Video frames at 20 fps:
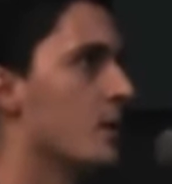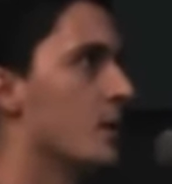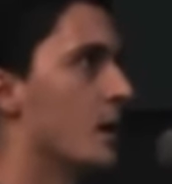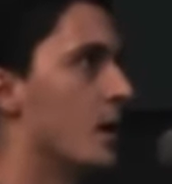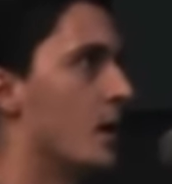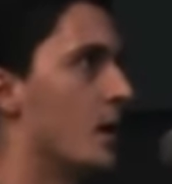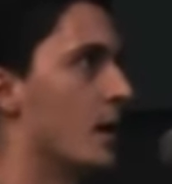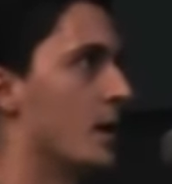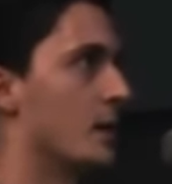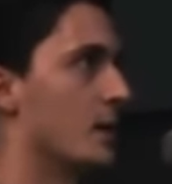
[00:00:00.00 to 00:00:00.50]

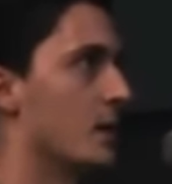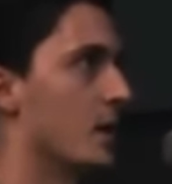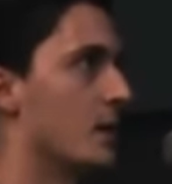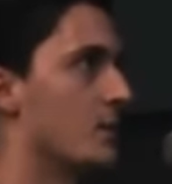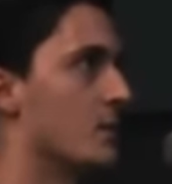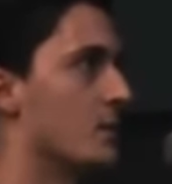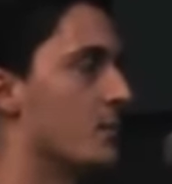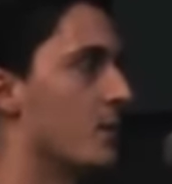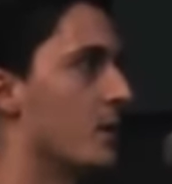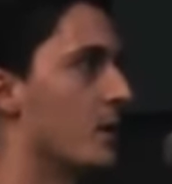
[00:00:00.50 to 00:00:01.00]
I came
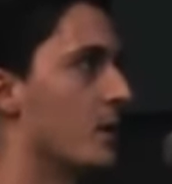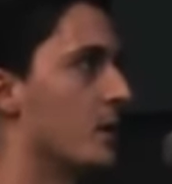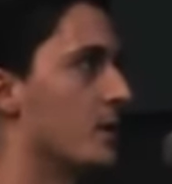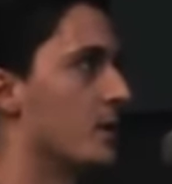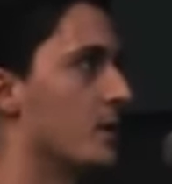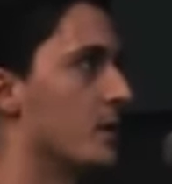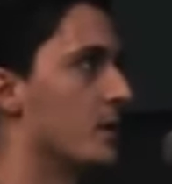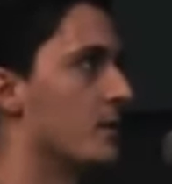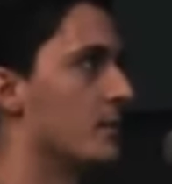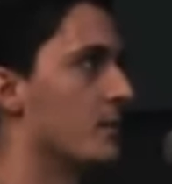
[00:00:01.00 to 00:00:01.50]
upon
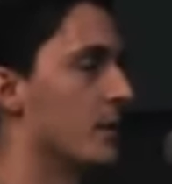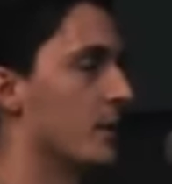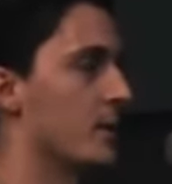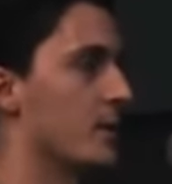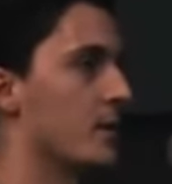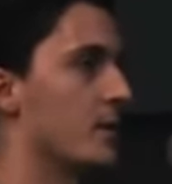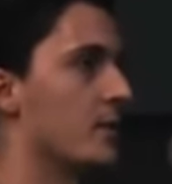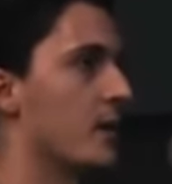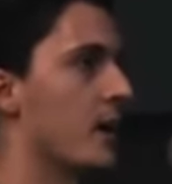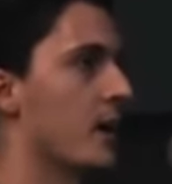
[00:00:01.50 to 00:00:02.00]
a
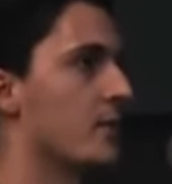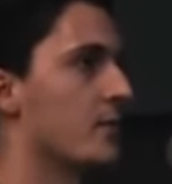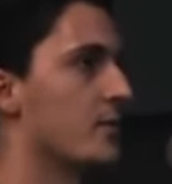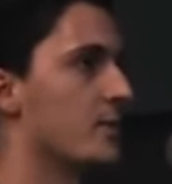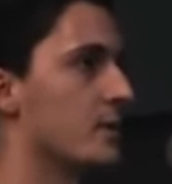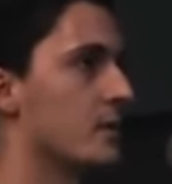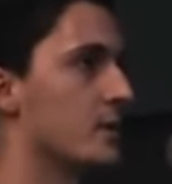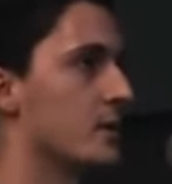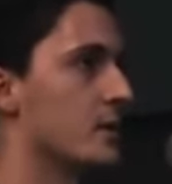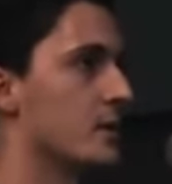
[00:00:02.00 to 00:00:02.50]
paragraph
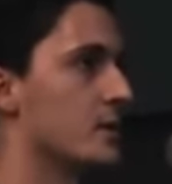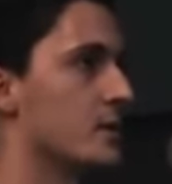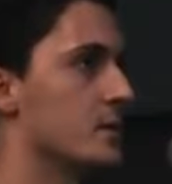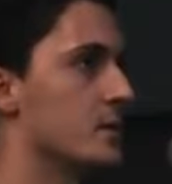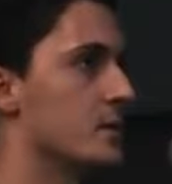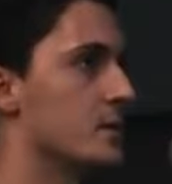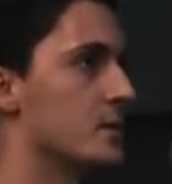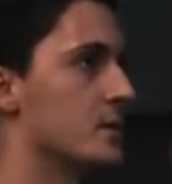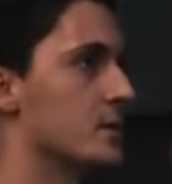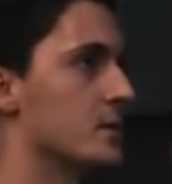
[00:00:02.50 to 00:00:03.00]
in
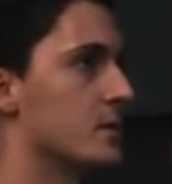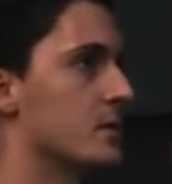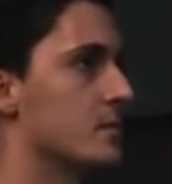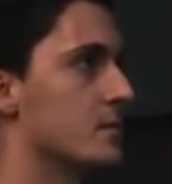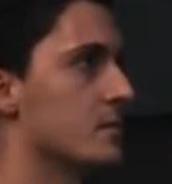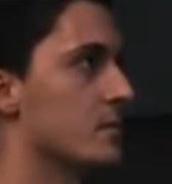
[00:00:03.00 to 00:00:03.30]
his